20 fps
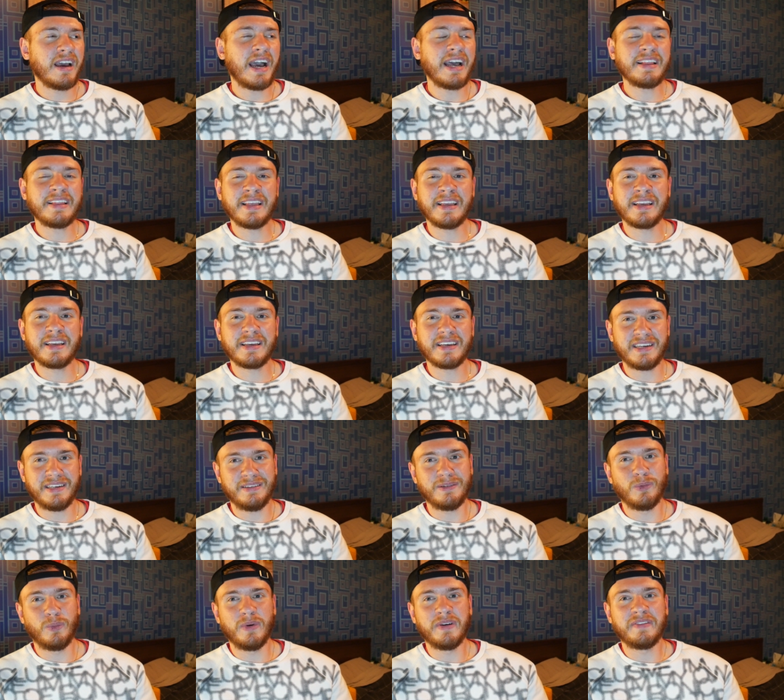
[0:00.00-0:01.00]
I think
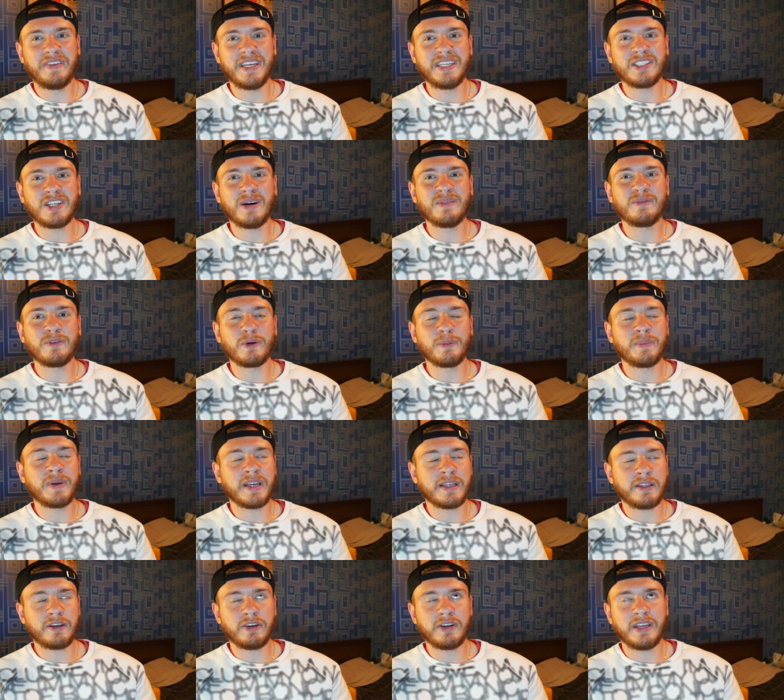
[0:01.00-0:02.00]
with a top four
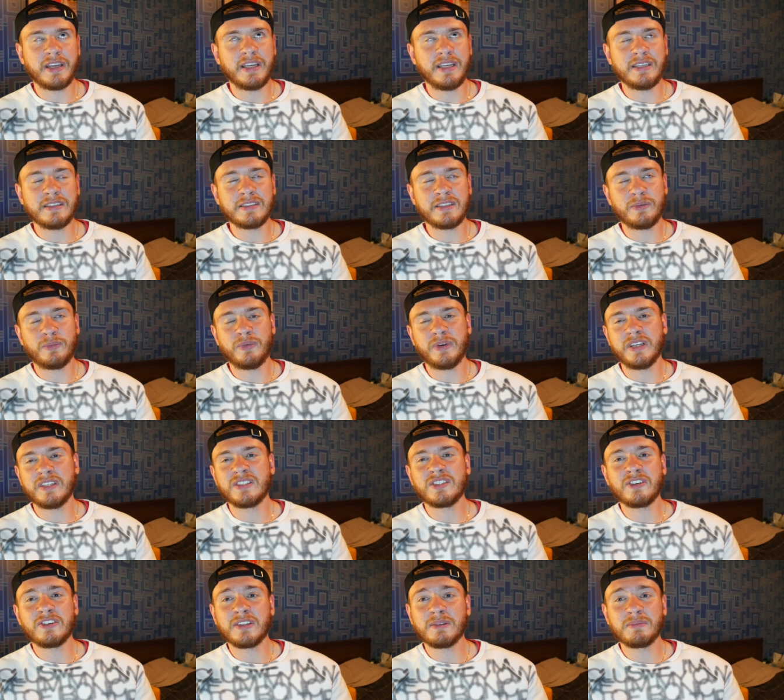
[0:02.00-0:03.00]
pick, they're going to easily
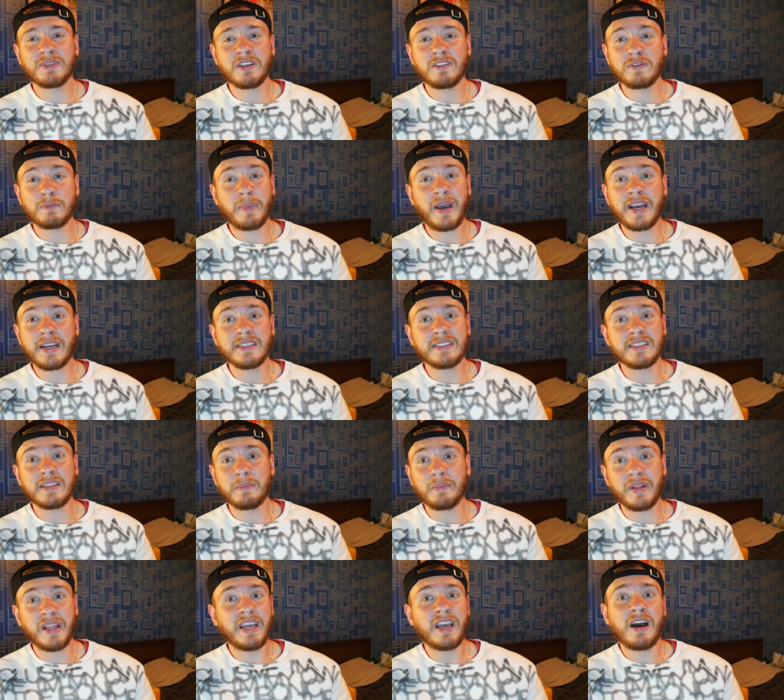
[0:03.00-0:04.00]
reinsert themselves back into the
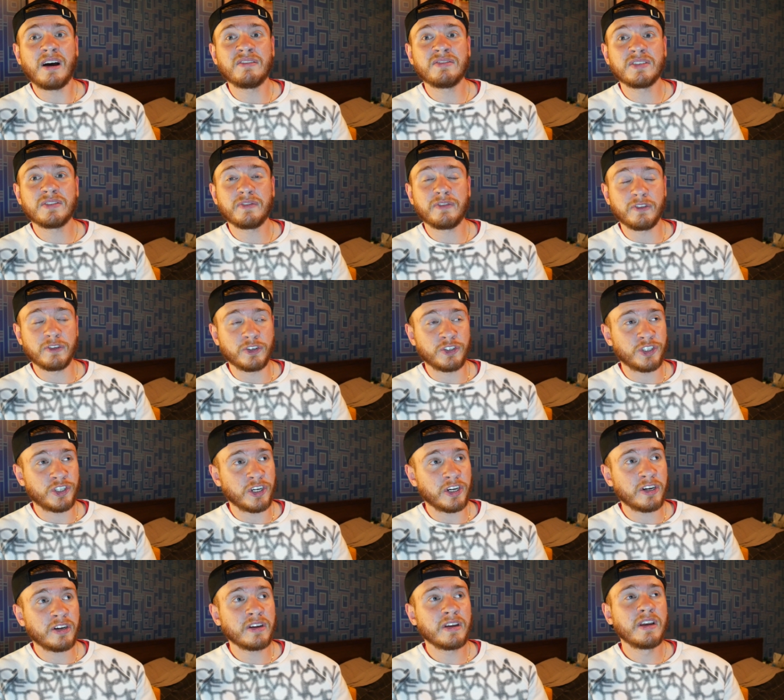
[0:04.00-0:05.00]
playoffs for
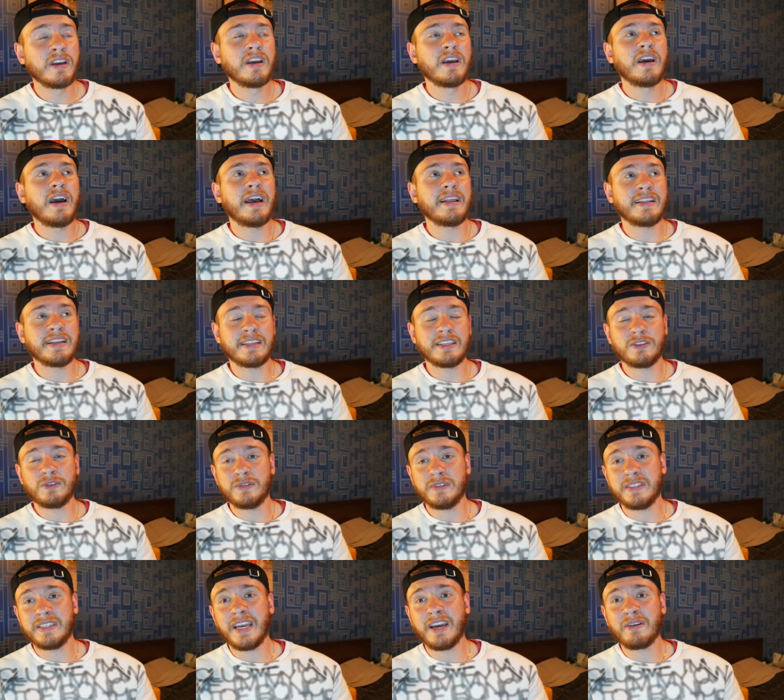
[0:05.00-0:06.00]
sure. I think this
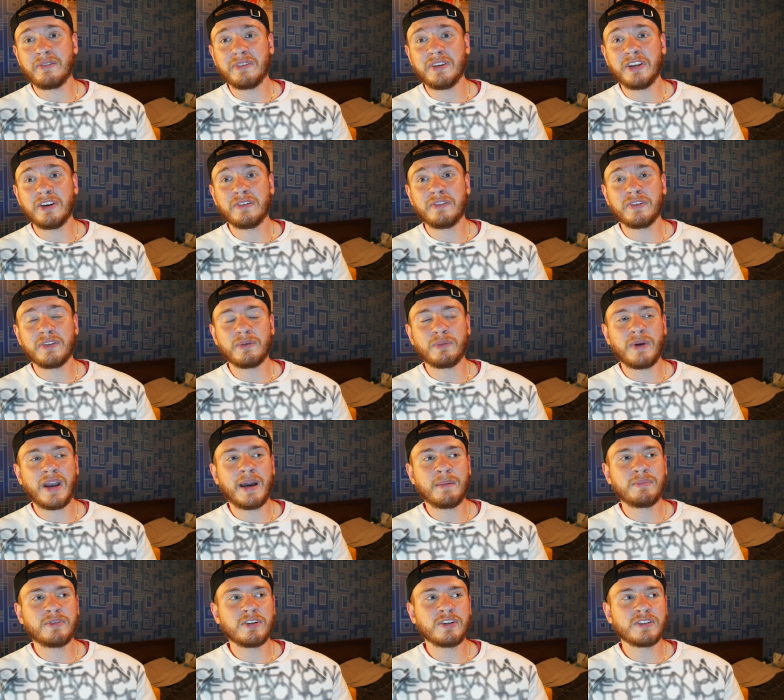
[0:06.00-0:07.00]
was down year for the
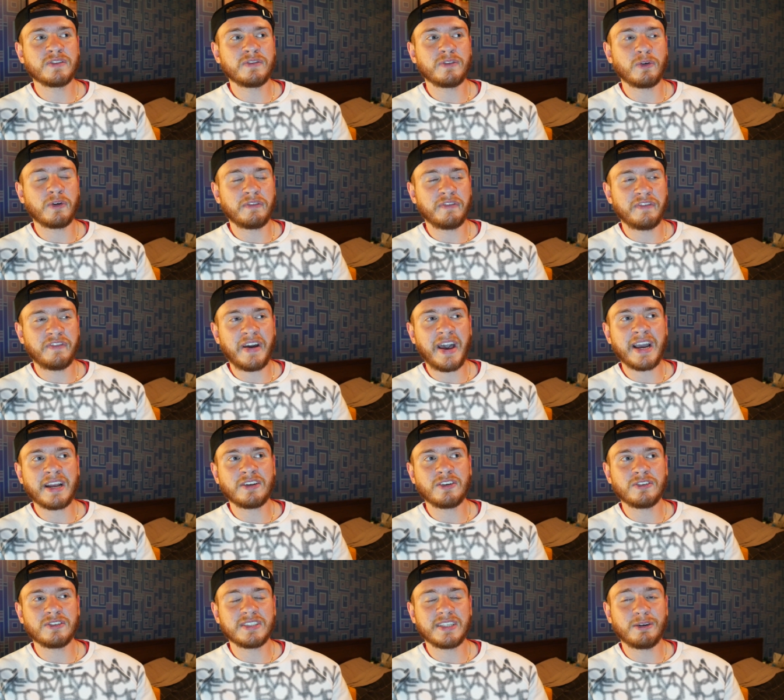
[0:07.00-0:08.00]
Raptors for
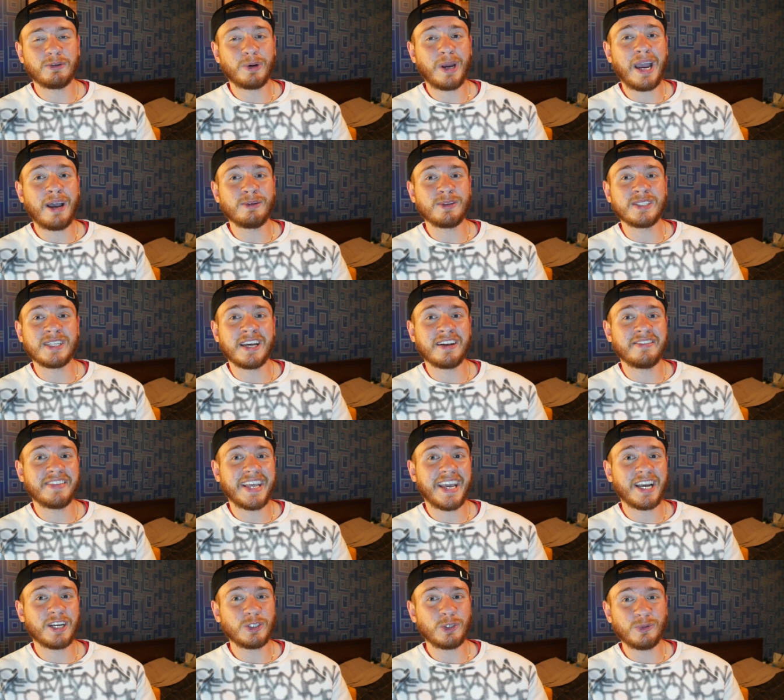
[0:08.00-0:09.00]
factors that were outside of
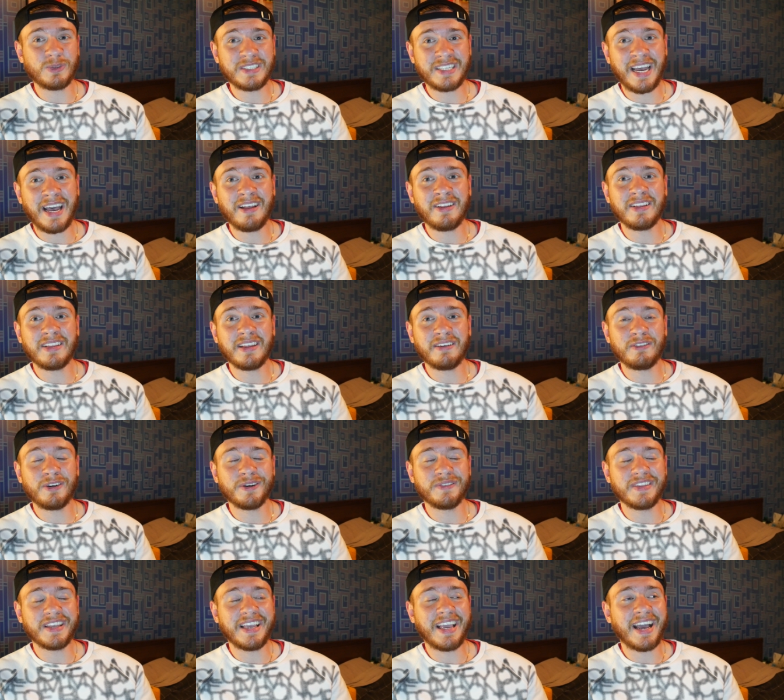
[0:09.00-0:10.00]
the actual talent level
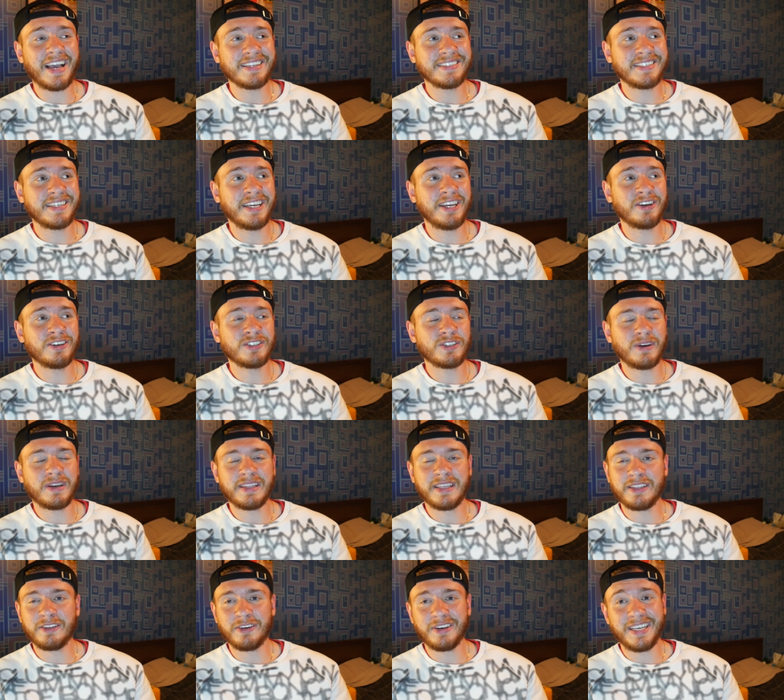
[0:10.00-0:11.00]
of the guys here. So I
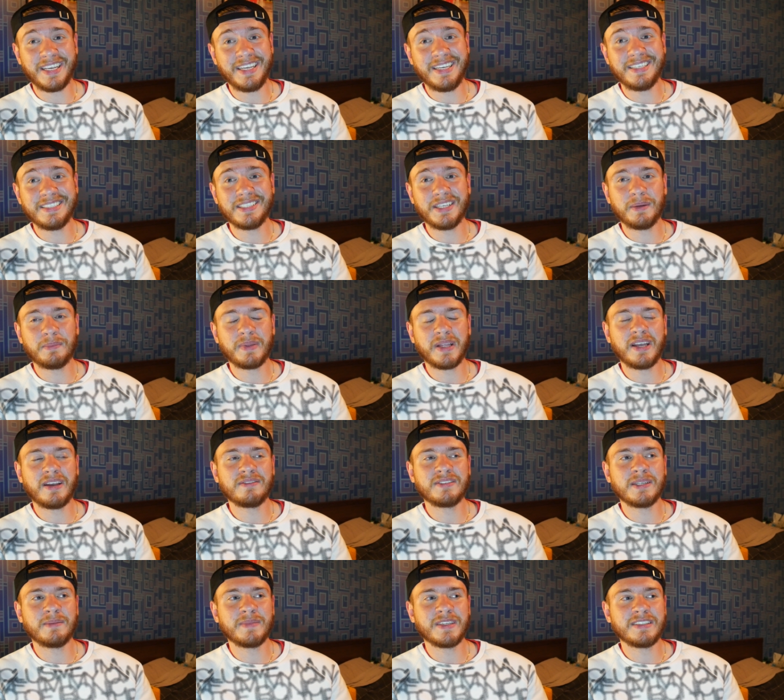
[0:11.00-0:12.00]
think they're easily a
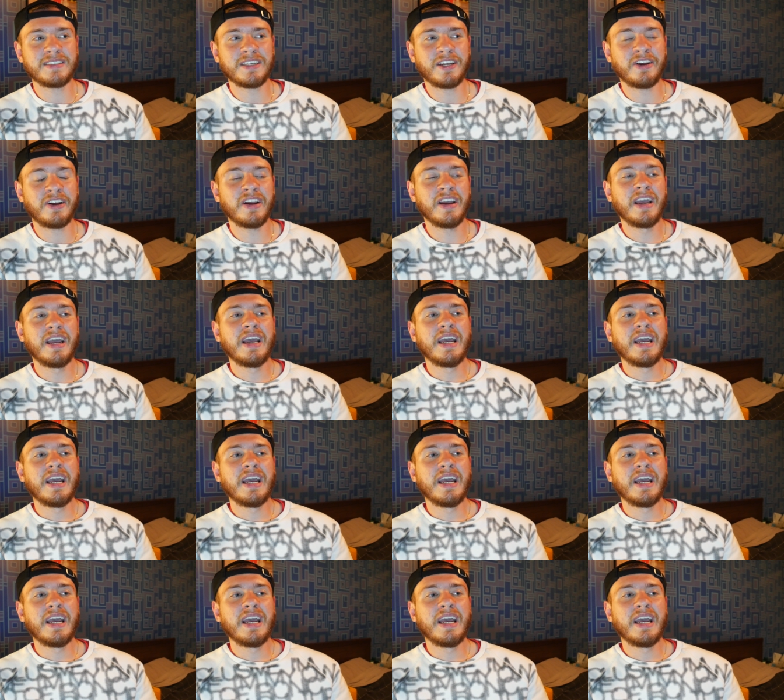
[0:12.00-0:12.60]
playoff team this year.